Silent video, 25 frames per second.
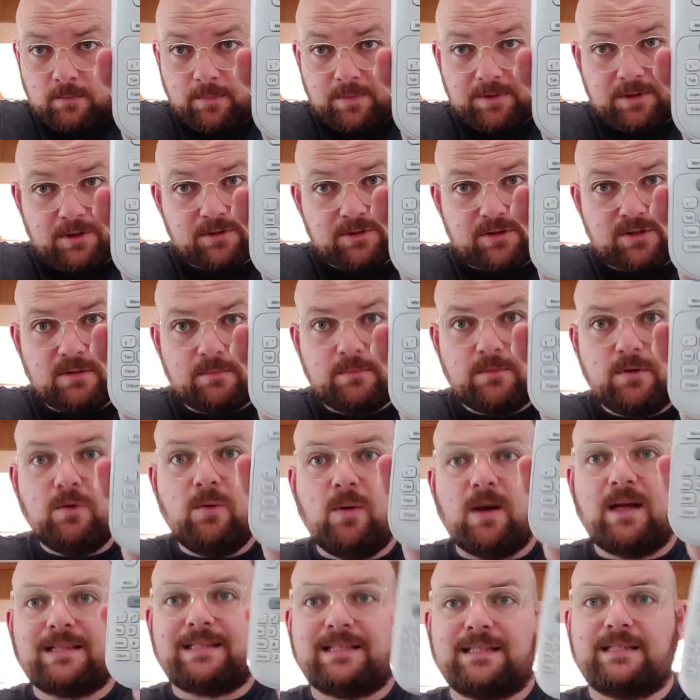But there's some
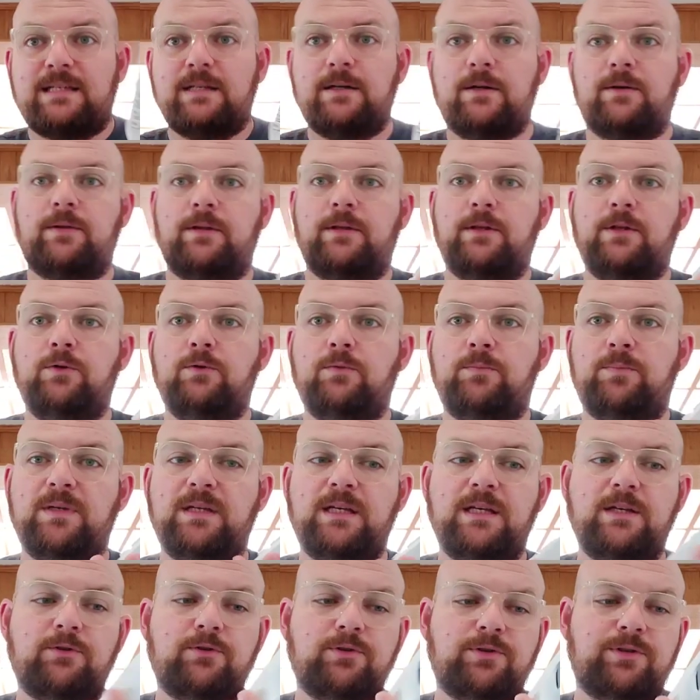nuances here that you'd
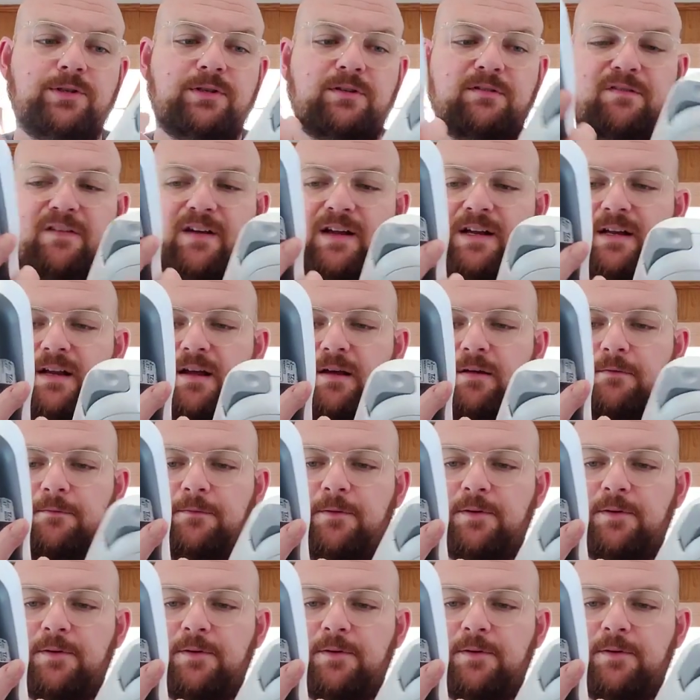be interested to find out.